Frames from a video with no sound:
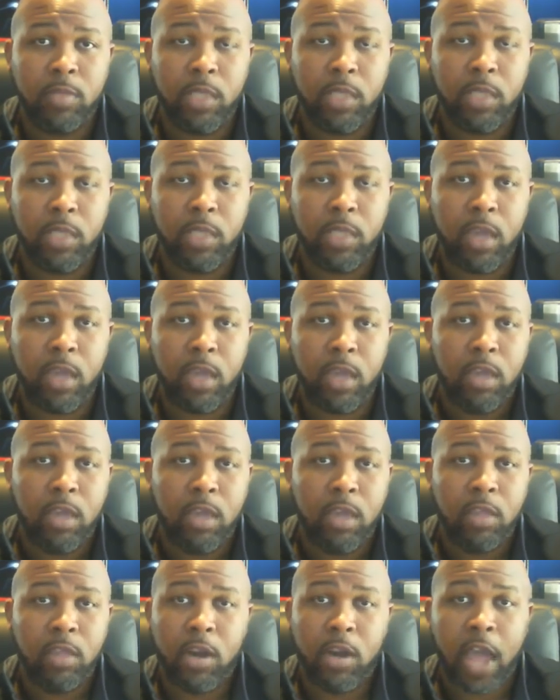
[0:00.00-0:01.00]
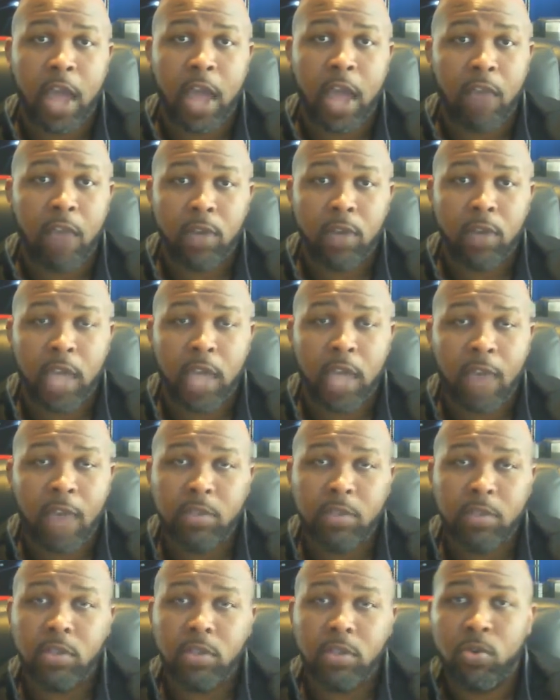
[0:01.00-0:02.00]
Okay. They're not really
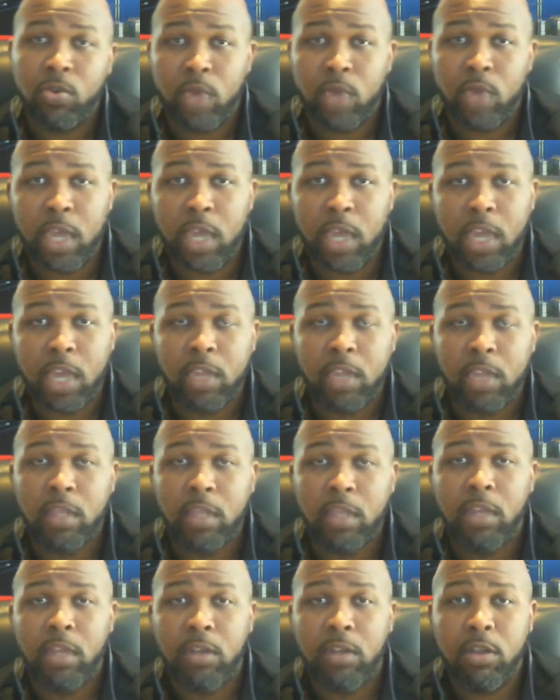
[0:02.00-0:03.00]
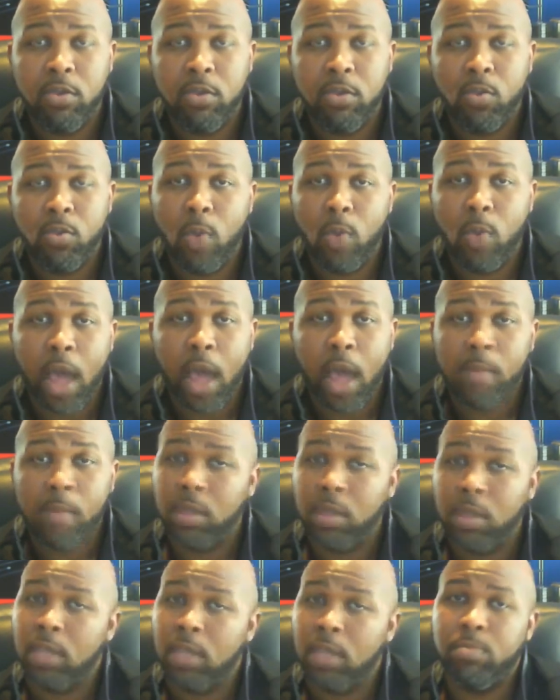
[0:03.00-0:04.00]
having to create anything new. Why?
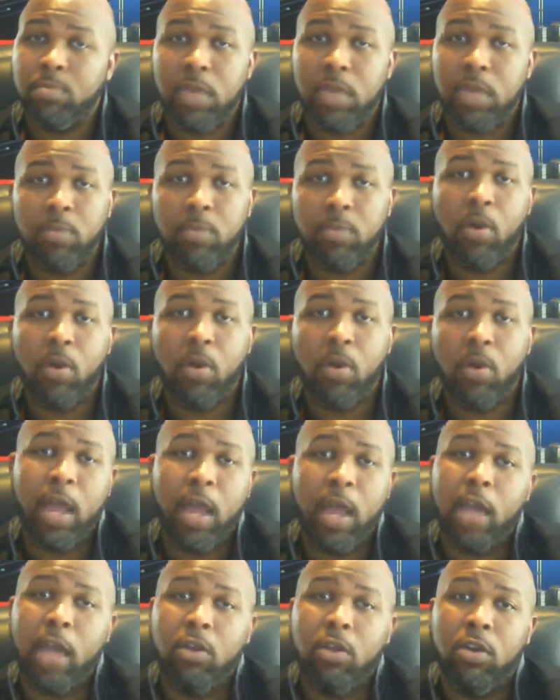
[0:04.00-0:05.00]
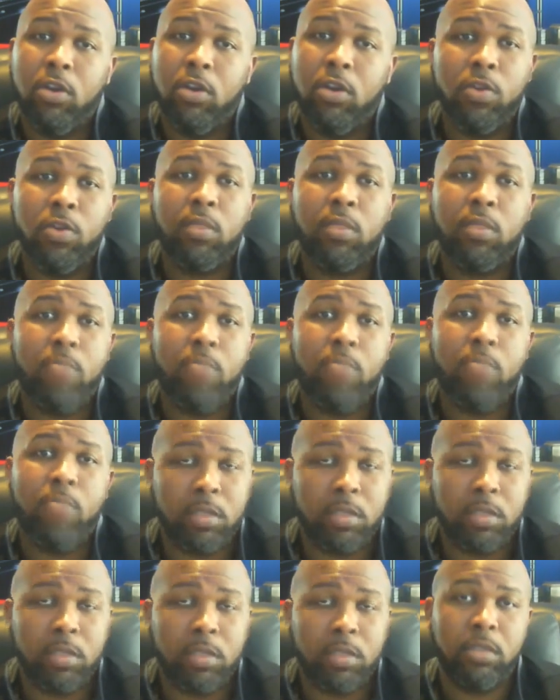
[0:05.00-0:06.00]
Because people are not doing the
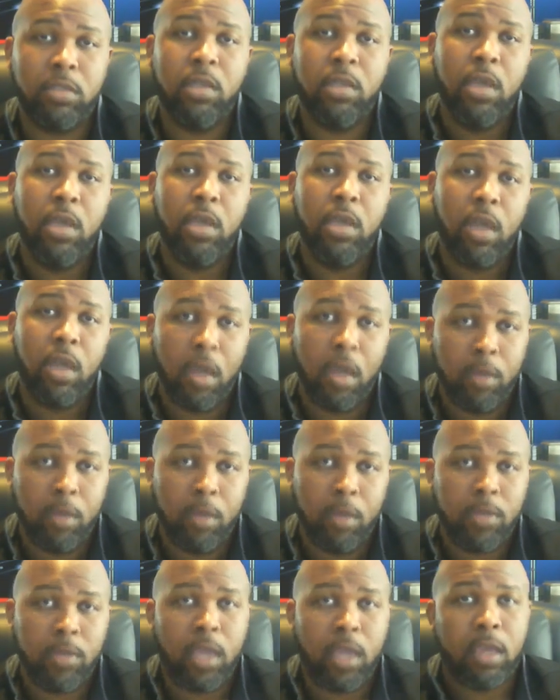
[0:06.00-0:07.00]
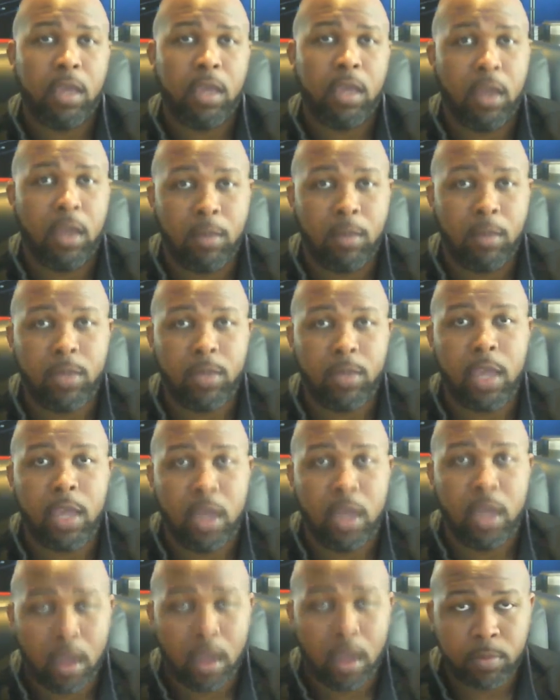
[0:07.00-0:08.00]
basics. Update,
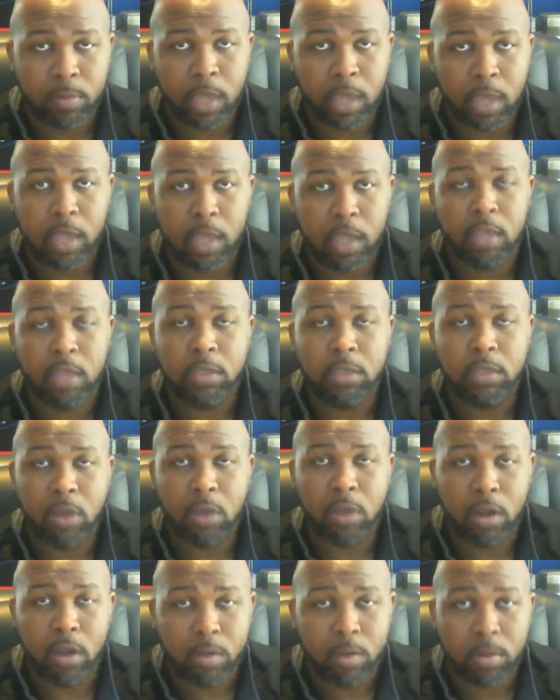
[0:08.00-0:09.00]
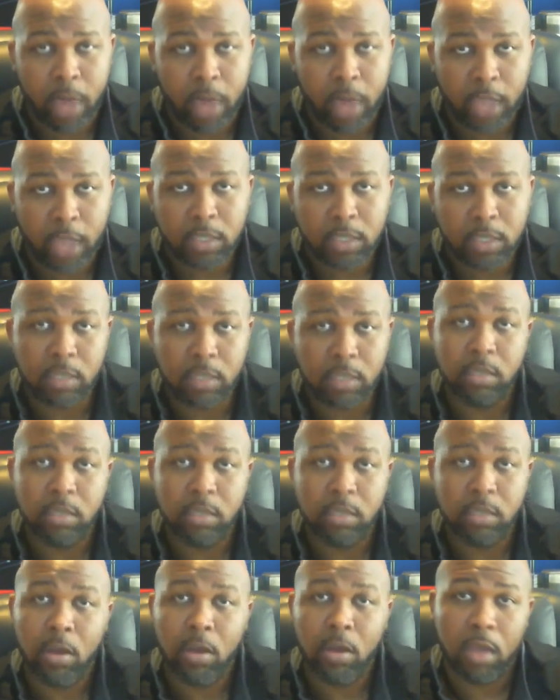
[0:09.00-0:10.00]
update, update. Install your patches,
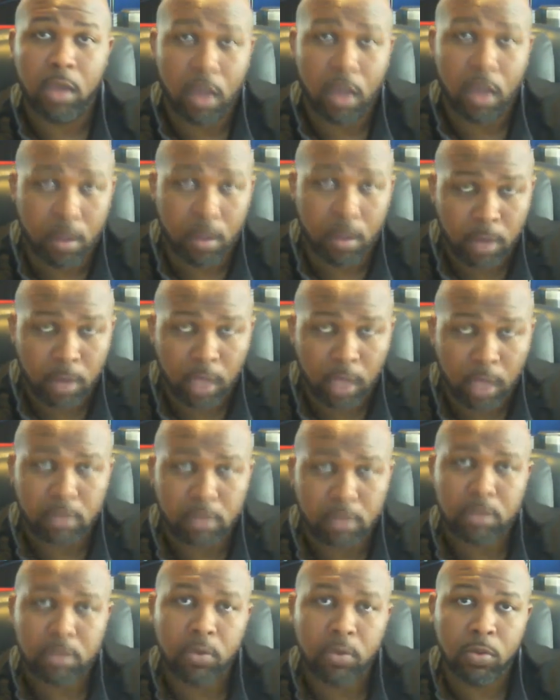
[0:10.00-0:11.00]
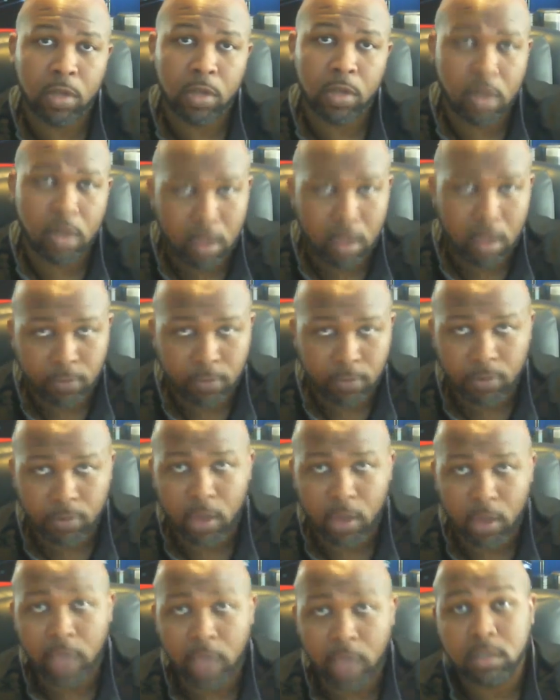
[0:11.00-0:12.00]
install your updates, do the
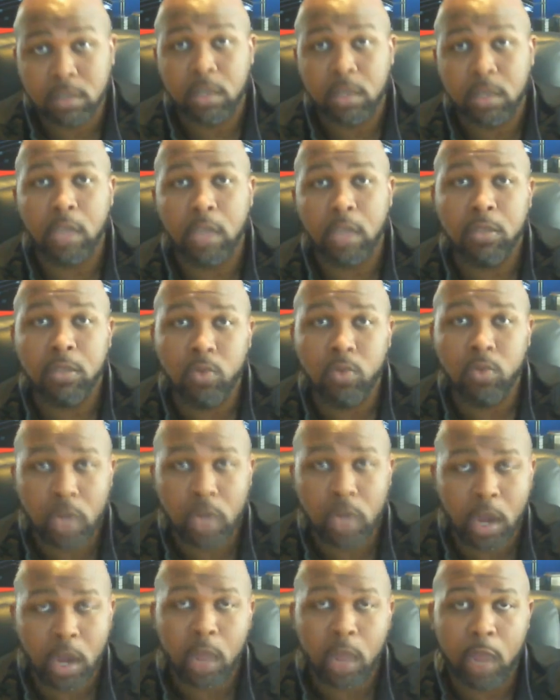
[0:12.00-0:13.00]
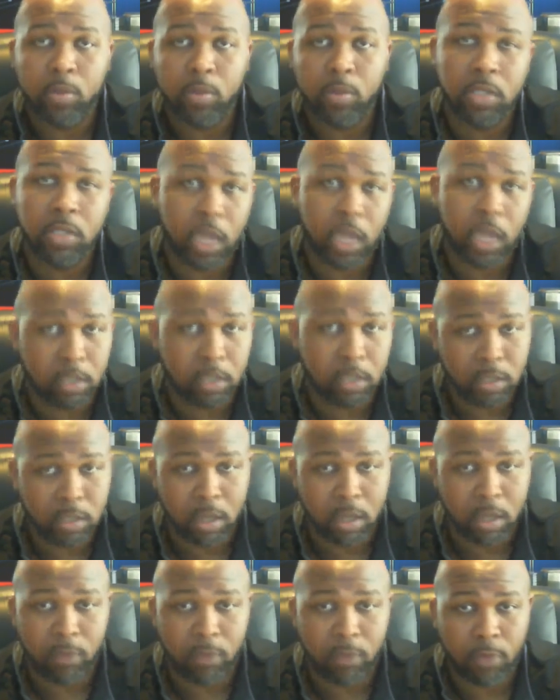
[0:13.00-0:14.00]
needful, exercise due care, and protect
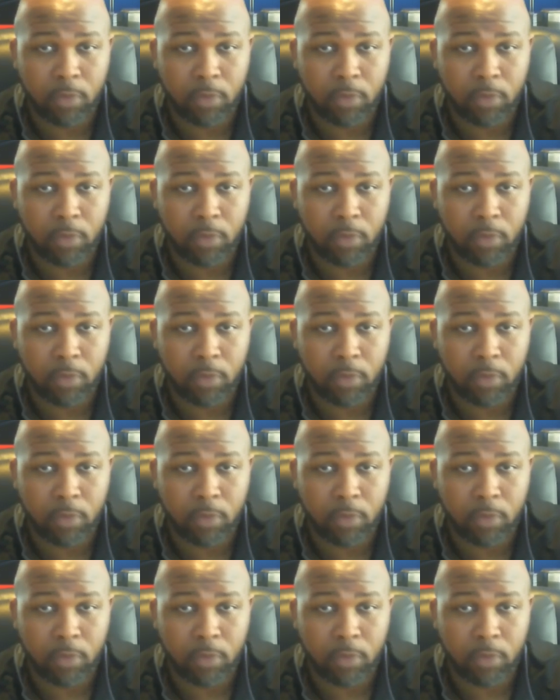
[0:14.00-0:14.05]
yourself.